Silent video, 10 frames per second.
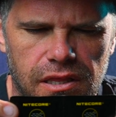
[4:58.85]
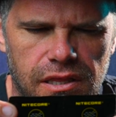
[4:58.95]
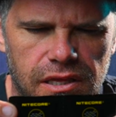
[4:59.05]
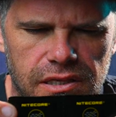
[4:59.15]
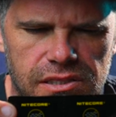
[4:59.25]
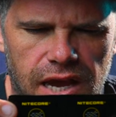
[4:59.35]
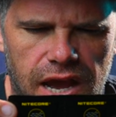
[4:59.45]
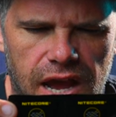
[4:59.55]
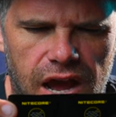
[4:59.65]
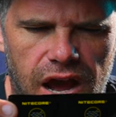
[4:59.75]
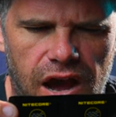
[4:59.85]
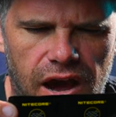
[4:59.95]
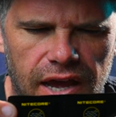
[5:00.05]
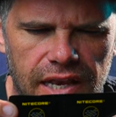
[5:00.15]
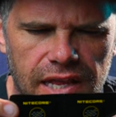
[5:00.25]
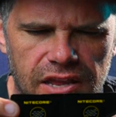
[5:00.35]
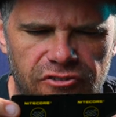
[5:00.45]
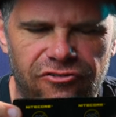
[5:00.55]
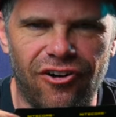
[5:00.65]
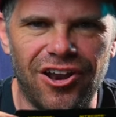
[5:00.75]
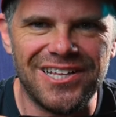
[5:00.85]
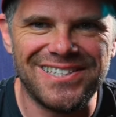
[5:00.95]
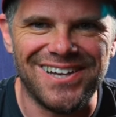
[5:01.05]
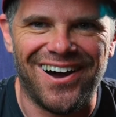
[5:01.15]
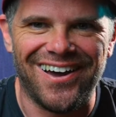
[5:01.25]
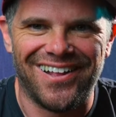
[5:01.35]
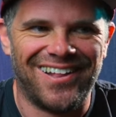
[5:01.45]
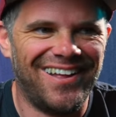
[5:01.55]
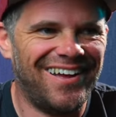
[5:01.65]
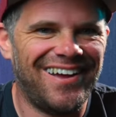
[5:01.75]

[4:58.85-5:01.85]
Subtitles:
These are highly volatile.